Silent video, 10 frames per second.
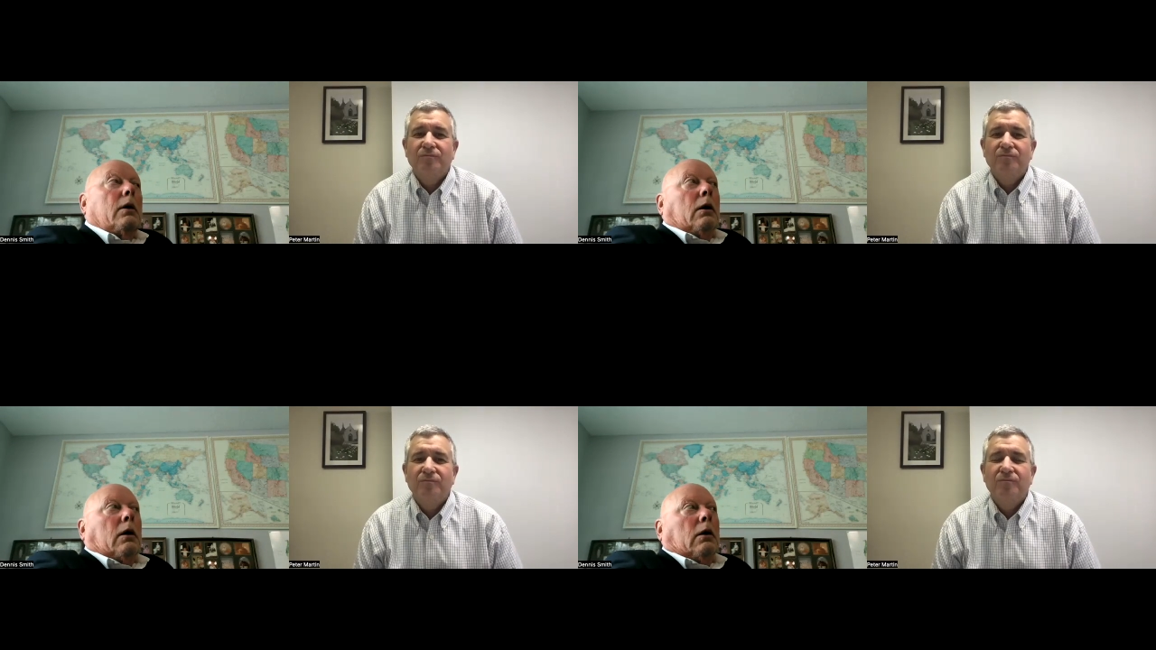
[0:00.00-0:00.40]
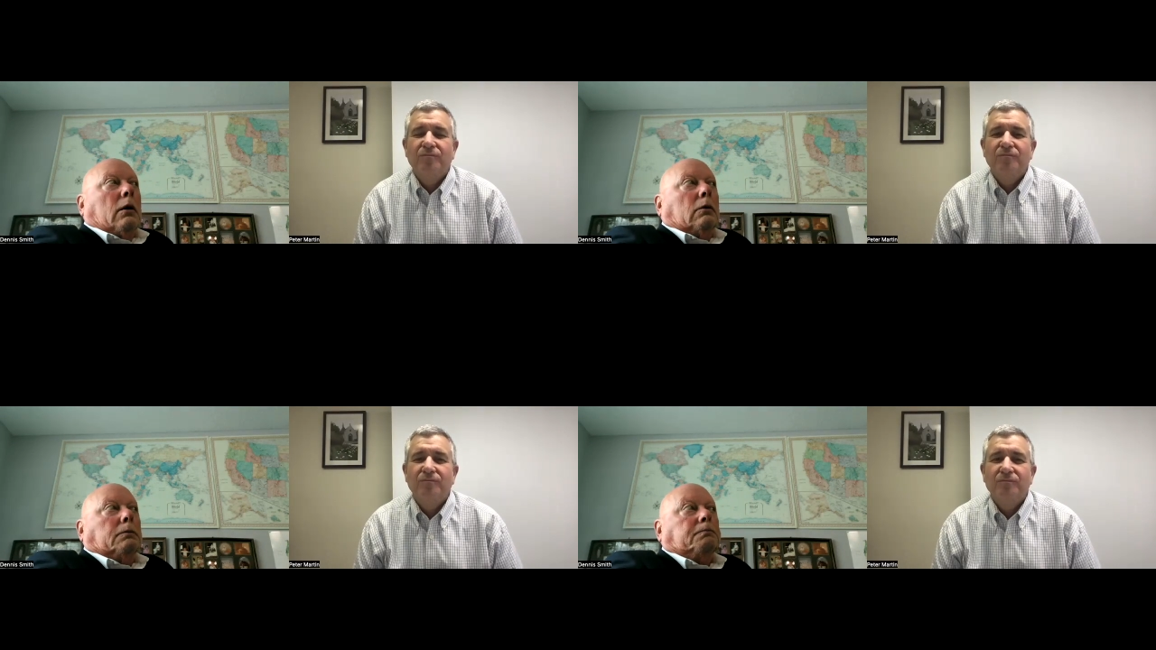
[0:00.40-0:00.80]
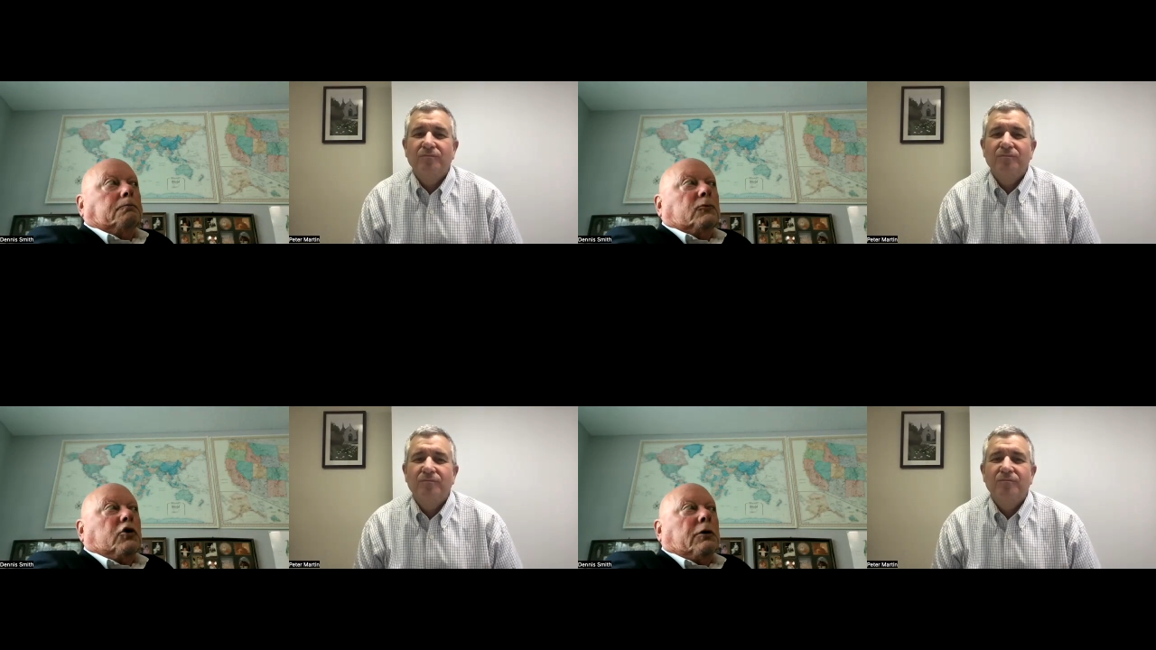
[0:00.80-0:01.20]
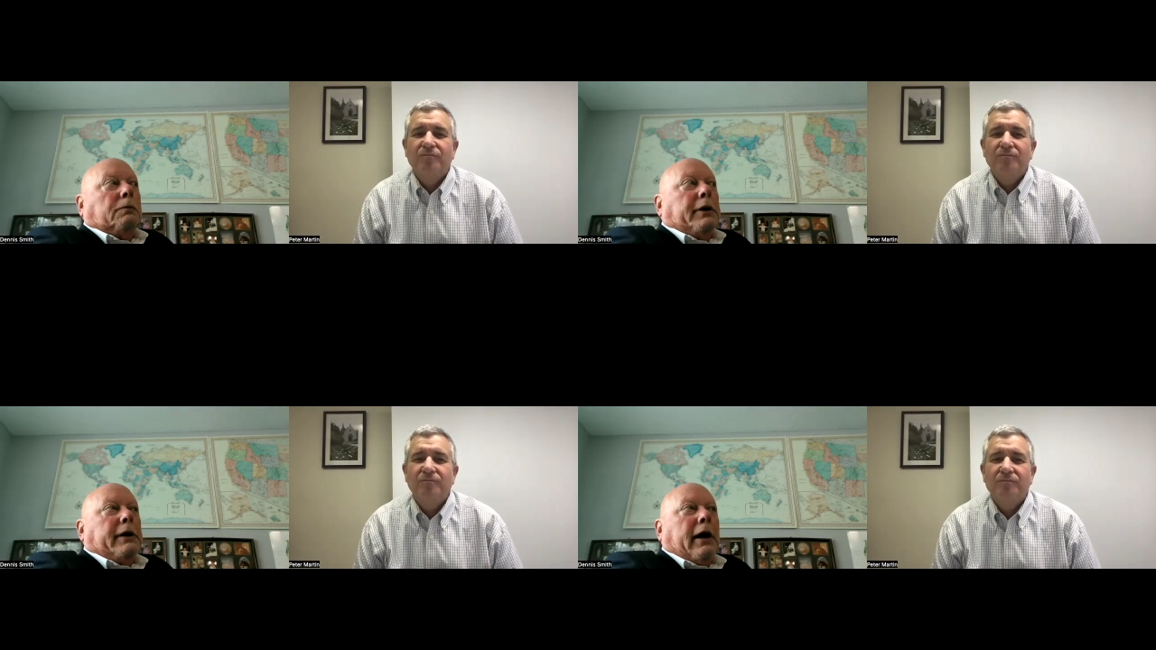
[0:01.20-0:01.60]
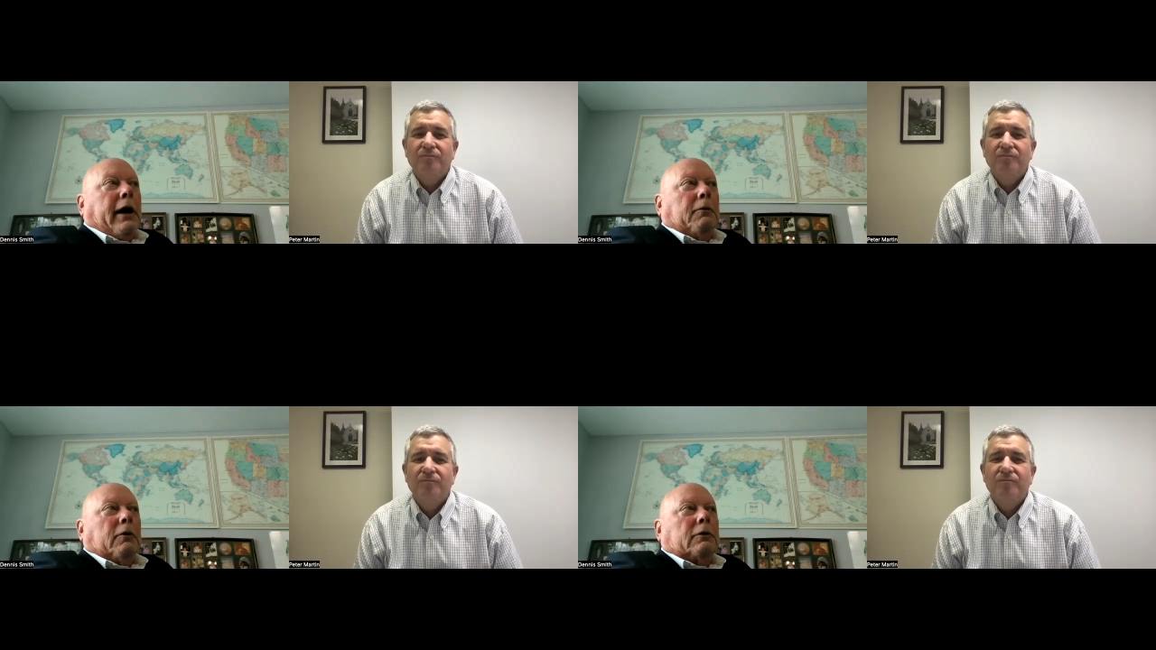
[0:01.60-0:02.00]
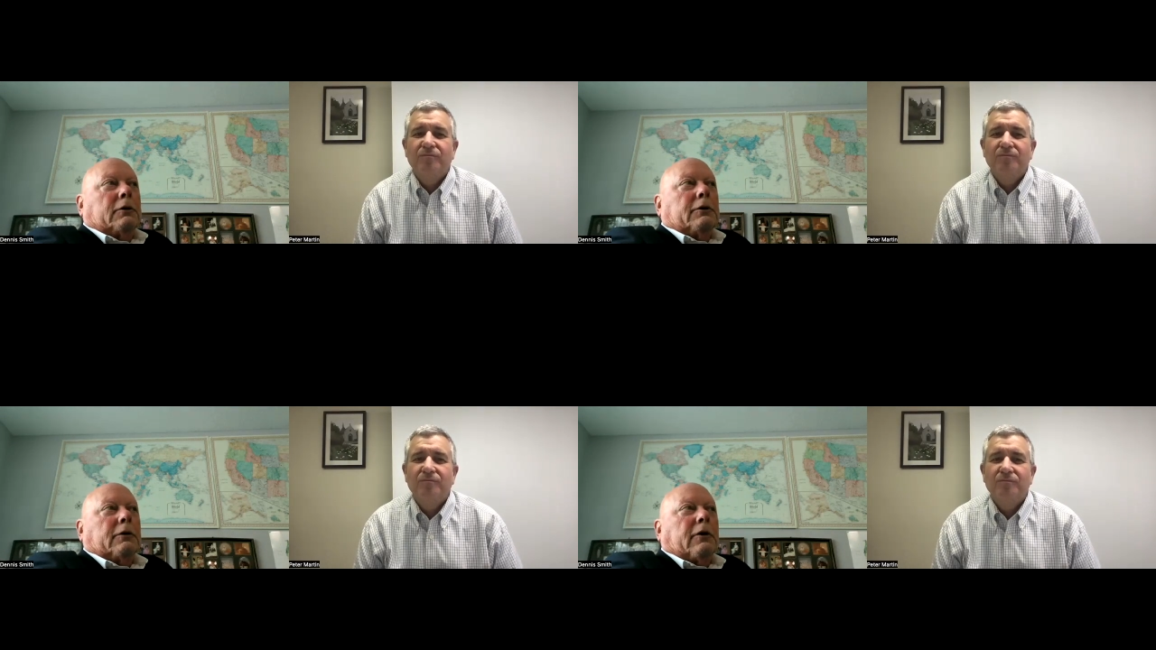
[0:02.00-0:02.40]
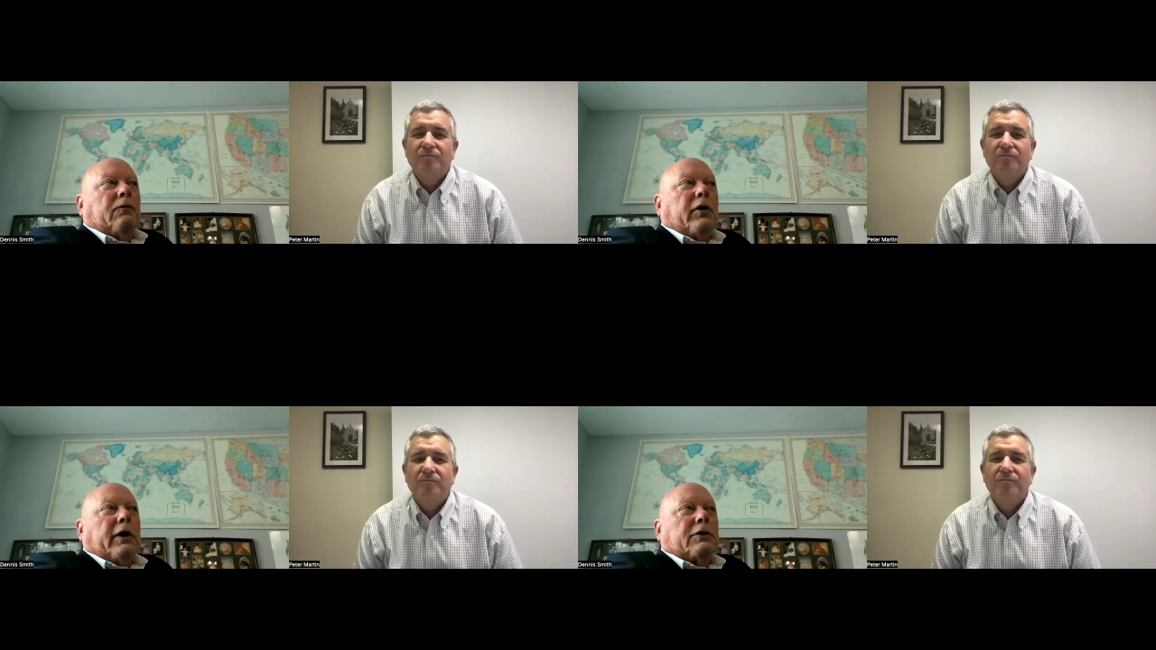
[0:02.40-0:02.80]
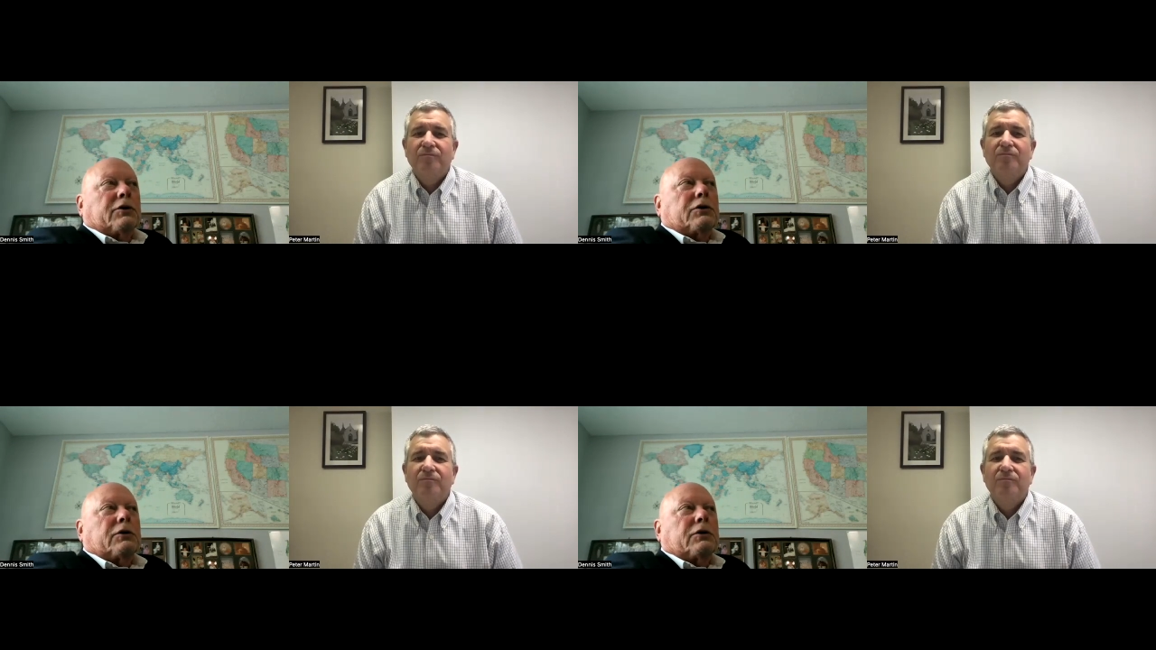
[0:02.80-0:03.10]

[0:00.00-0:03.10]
Speaker 1: um, to be able to convince